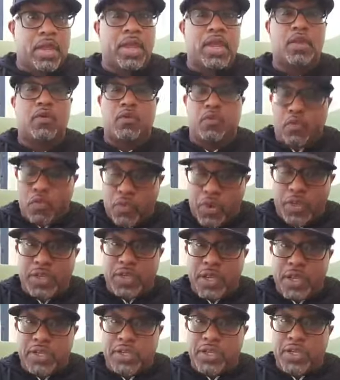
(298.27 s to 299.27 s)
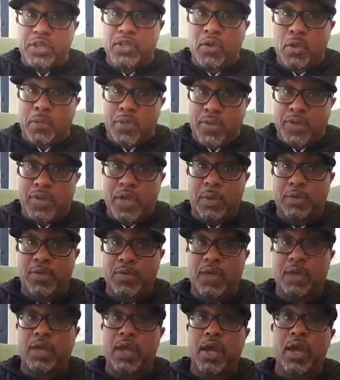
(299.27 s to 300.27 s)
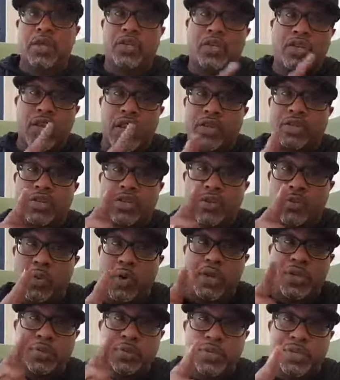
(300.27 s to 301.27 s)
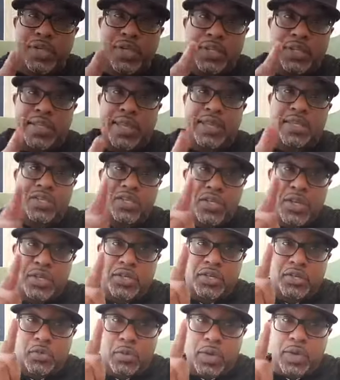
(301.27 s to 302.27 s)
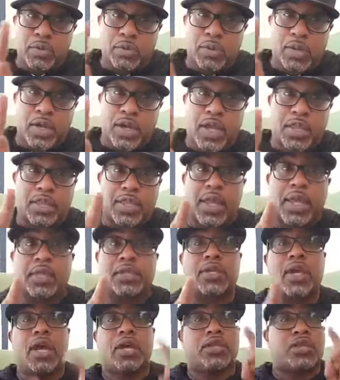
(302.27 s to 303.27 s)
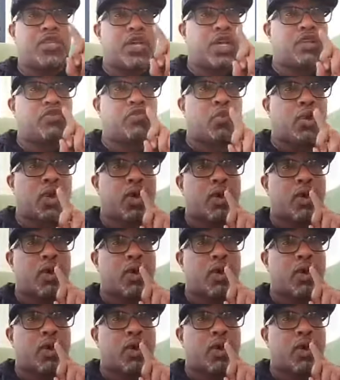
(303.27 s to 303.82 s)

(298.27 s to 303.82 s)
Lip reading: It really is in your perception. Change the way you see things, change the way you look at things, change what